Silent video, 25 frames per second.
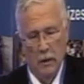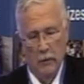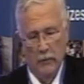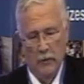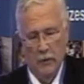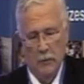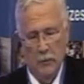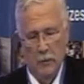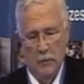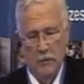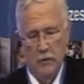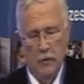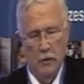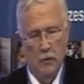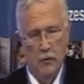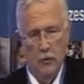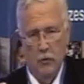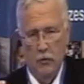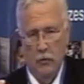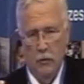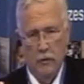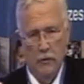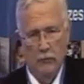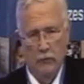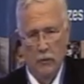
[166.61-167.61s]
This procedure
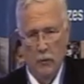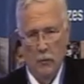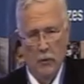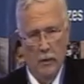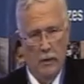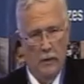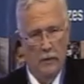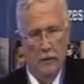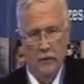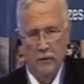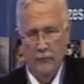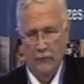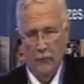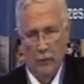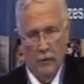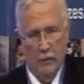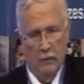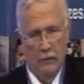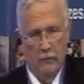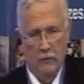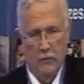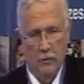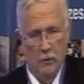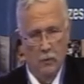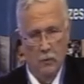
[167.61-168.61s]
you can repeat as
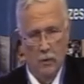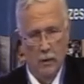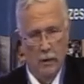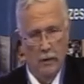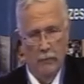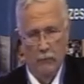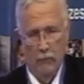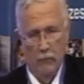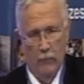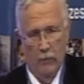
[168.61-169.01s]
frequently as you want,